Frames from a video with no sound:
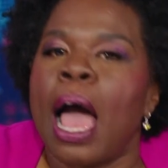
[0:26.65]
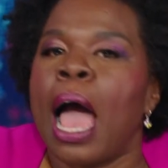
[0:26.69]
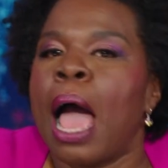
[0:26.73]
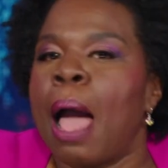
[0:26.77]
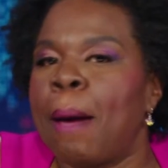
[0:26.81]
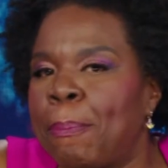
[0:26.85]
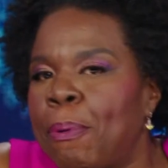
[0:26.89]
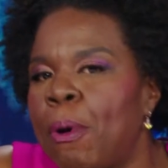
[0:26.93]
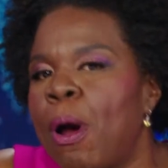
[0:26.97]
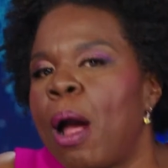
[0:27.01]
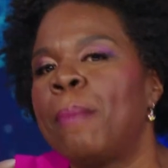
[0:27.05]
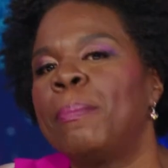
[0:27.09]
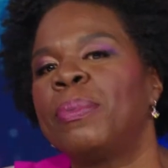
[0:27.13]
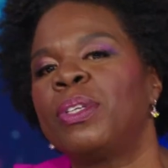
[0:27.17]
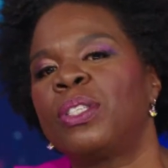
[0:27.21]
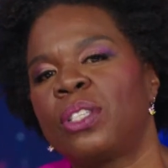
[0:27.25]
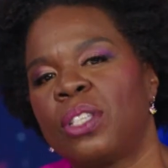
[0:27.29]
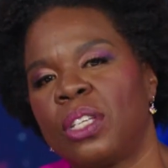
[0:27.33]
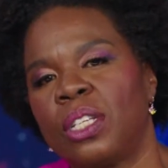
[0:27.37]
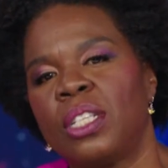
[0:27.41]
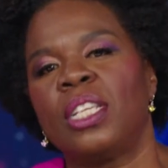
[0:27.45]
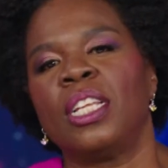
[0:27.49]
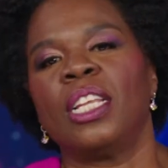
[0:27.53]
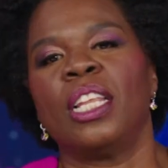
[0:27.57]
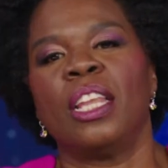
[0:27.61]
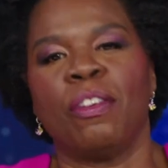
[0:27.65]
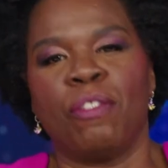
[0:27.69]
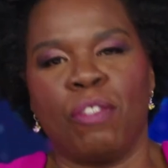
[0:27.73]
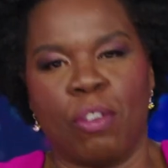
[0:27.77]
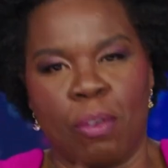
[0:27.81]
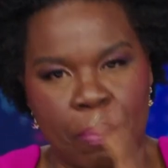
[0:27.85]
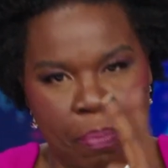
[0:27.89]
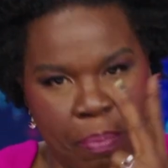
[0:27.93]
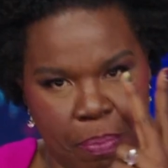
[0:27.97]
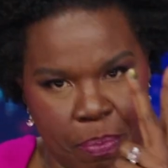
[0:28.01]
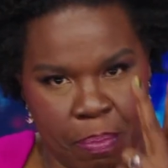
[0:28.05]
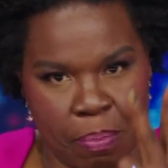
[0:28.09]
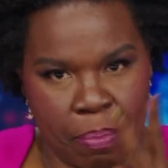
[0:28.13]
I promise to
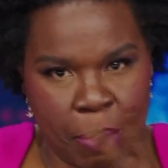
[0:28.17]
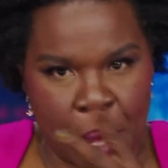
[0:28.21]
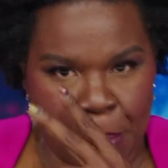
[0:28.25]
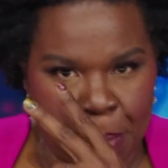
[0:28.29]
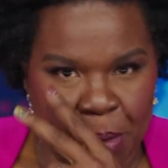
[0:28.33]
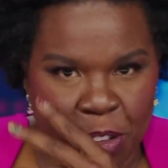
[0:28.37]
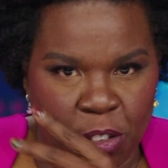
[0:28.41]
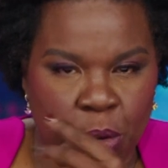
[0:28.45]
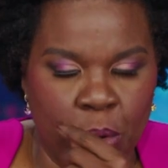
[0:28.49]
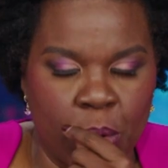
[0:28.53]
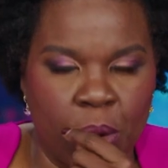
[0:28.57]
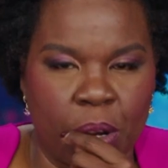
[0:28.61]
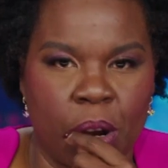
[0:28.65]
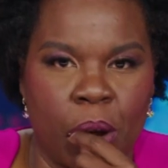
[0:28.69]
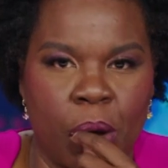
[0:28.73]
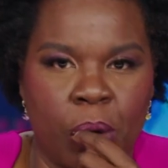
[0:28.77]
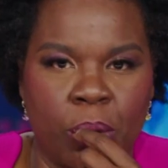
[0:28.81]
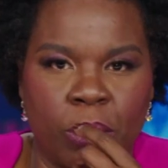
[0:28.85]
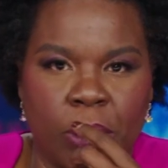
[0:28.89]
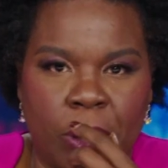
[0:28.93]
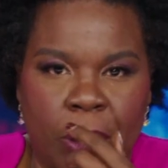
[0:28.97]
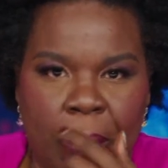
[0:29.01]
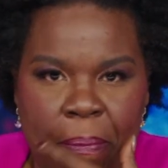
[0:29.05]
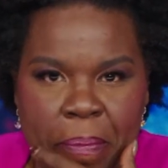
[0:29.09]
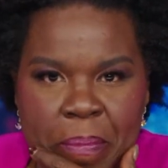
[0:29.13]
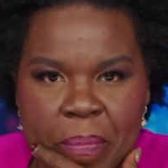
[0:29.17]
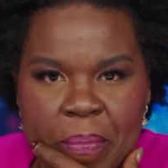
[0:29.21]
deliver maybe two of those.